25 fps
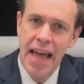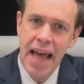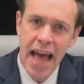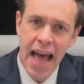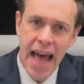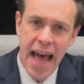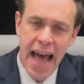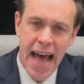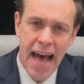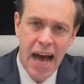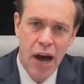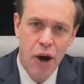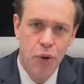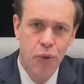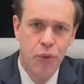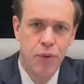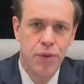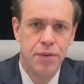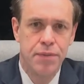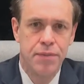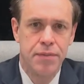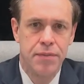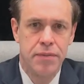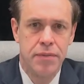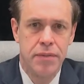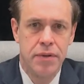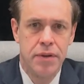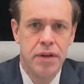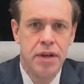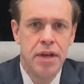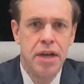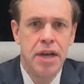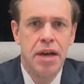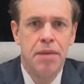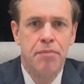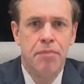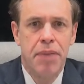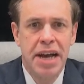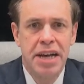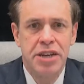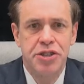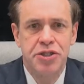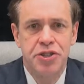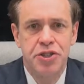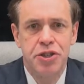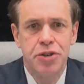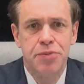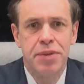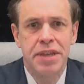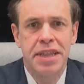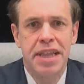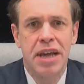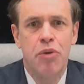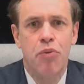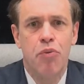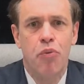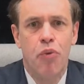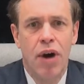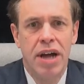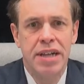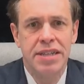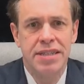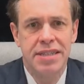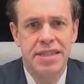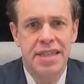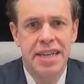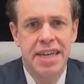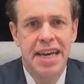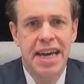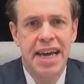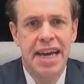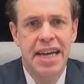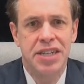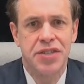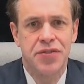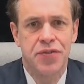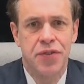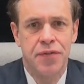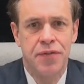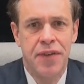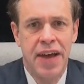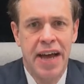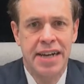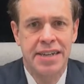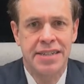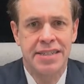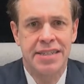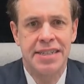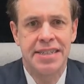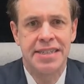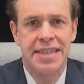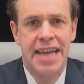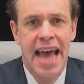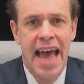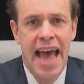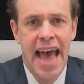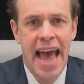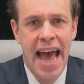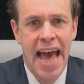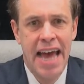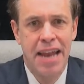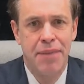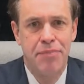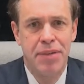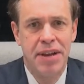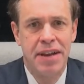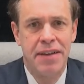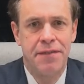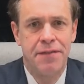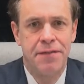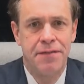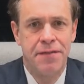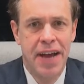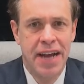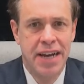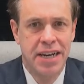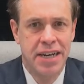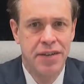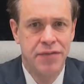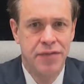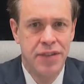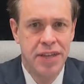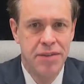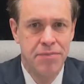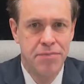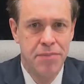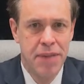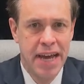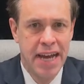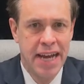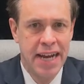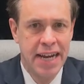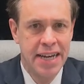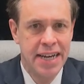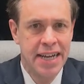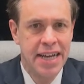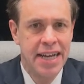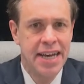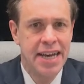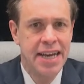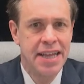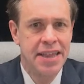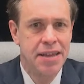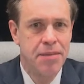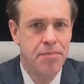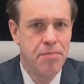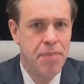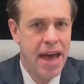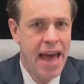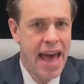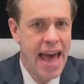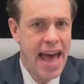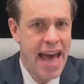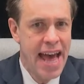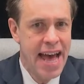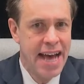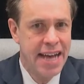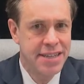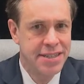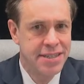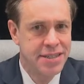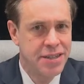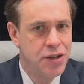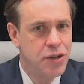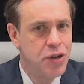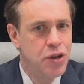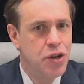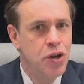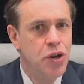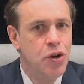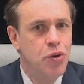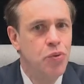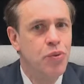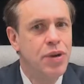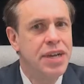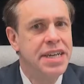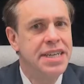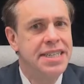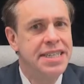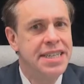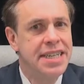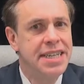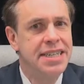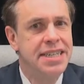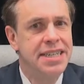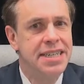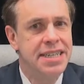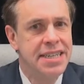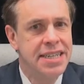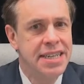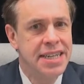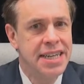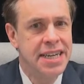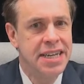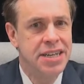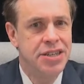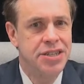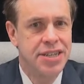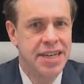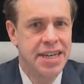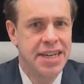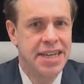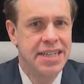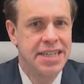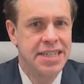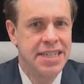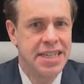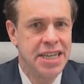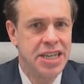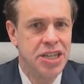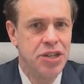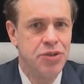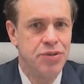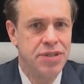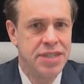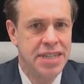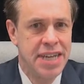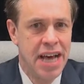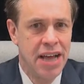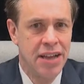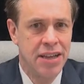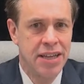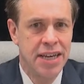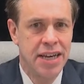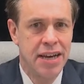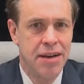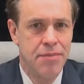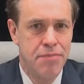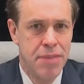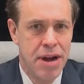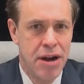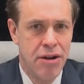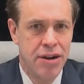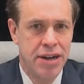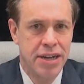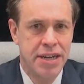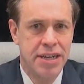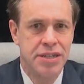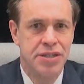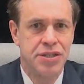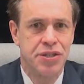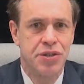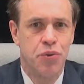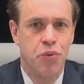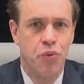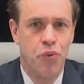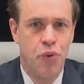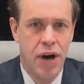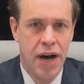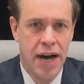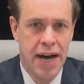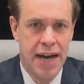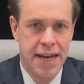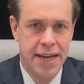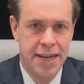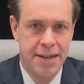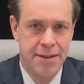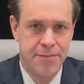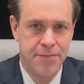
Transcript: How? By assuming that once the case for vaccines had been effectively made in the past, we didn't need to continue telling Americans why.